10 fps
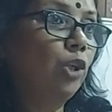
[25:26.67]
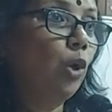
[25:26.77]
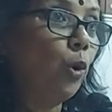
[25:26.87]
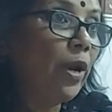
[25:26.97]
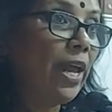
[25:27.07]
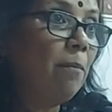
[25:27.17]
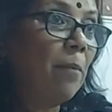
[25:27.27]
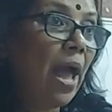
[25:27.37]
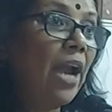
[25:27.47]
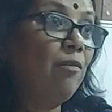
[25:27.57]
So good
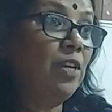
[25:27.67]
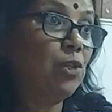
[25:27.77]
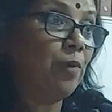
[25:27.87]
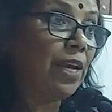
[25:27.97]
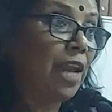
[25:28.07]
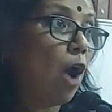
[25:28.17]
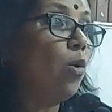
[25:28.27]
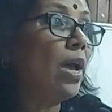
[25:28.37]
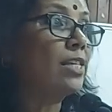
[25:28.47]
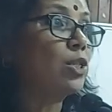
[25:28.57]
and bad, which we
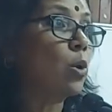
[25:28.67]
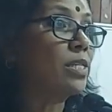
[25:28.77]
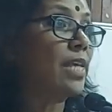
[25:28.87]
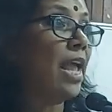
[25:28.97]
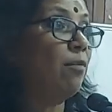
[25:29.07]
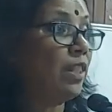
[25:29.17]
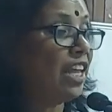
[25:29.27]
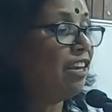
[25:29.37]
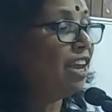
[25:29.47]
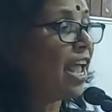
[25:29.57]
now associate with
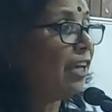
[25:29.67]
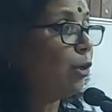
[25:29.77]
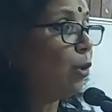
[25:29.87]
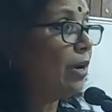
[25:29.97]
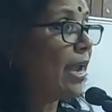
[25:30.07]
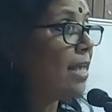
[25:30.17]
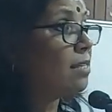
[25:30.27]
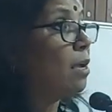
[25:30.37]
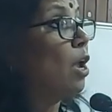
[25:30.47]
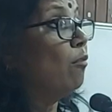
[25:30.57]
innate
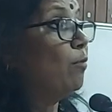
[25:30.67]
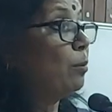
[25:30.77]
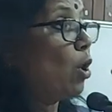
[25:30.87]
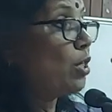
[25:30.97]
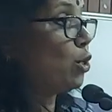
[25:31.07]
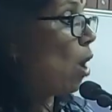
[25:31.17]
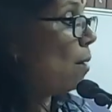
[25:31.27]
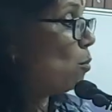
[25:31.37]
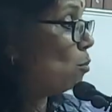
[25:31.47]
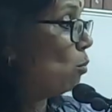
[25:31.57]
goodness, because you
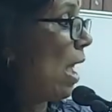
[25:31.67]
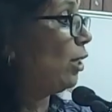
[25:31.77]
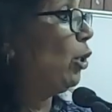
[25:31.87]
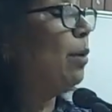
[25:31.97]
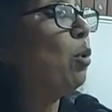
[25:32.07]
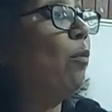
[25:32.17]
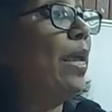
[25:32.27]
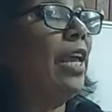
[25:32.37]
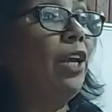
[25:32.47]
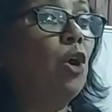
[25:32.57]
are actually
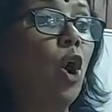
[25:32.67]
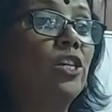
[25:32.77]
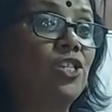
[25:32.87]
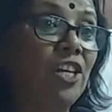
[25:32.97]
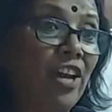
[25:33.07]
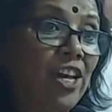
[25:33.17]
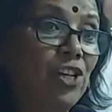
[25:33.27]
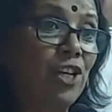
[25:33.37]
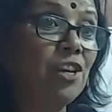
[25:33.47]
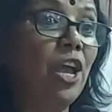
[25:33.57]
moving in God's
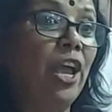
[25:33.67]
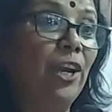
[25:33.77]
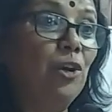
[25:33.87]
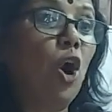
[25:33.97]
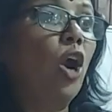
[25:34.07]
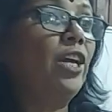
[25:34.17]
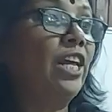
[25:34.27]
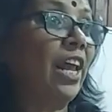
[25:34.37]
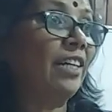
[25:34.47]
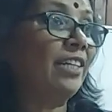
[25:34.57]
direction, in
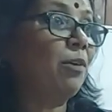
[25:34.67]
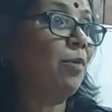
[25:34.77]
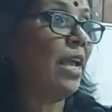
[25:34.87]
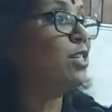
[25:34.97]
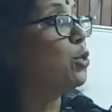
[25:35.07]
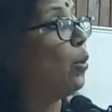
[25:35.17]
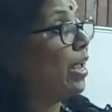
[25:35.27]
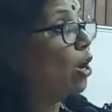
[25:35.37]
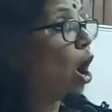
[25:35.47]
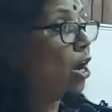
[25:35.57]
God-directed ways,
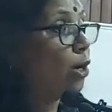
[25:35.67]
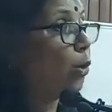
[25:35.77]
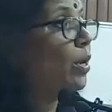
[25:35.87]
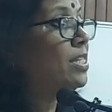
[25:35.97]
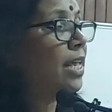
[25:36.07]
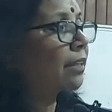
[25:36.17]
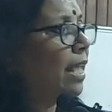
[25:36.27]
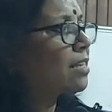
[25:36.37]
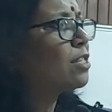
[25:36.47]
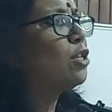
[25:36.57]
doing altruistic
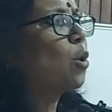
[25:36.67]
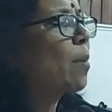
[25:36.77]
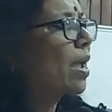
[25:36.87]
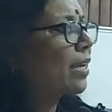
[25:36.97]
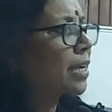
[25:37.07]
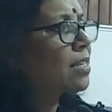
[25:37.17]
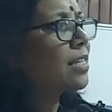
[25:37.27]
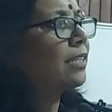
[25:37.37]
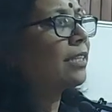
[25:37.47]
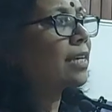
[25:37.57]
things. No, my
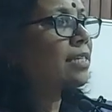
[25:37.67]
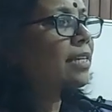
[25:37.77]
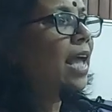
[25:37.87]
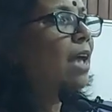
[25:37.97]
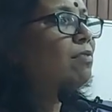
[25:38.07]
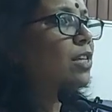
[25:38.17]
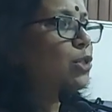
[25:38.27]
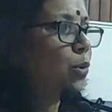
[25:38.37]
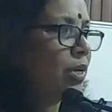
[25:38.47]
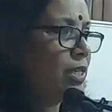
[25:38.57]
dears, it doesn't have
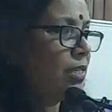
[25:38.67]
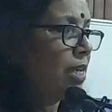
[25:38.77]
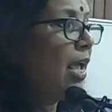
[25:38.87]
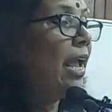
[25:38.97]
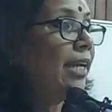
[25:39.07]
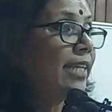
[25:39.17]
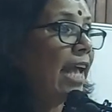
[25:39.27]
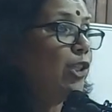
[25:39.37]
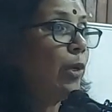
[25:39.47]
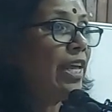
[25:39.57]
such origins. It
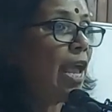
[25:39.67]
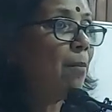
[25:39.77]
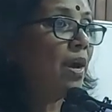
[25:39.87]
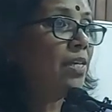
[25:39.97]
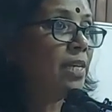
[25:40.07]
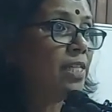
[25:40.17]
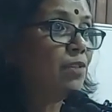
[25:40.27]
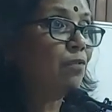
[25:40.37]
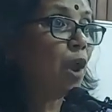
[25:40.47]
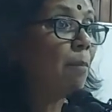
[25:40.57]
actually
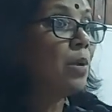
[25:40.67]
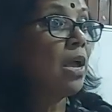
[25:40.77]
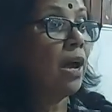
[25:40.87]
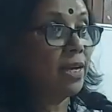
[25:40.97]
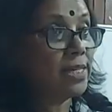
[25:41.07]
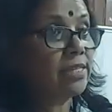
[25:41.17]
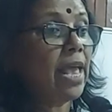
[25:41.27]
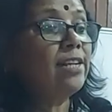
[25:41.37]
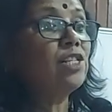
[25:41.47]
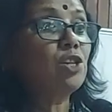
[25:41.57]
emerges from a
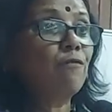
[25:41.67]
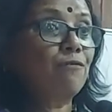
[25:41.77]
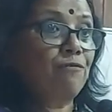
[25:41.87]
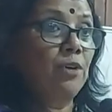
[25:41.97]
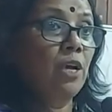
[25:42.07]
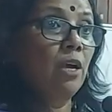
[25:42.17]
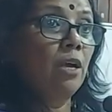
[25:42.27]
sense of